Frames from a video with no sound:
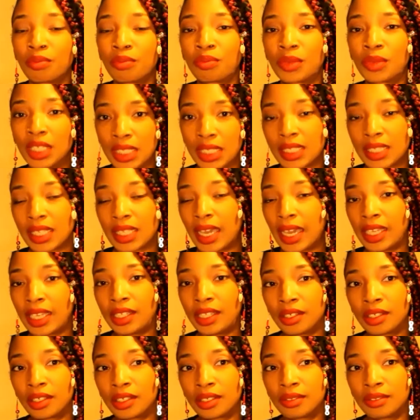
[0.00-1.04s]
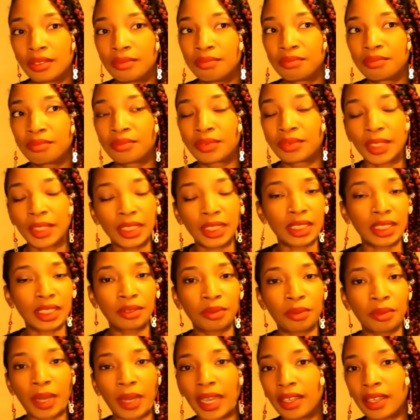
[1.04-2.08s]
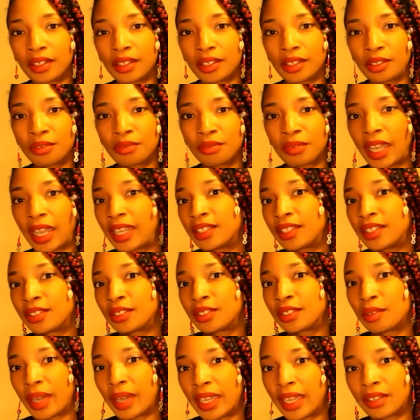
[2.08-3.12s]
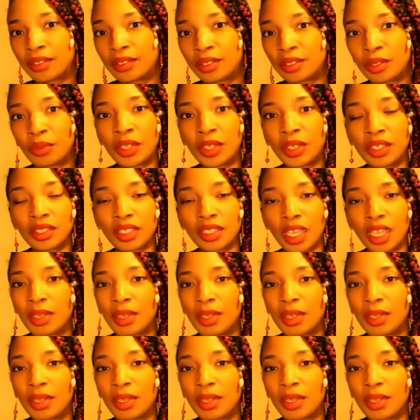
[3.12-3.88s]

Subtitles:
Decide on really why are you riding your bike on the wintertime.